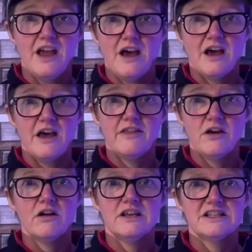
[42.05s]

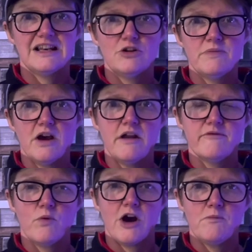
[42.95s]
that is a little bit
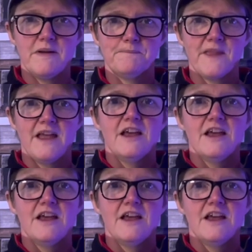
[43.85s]
overwhelming.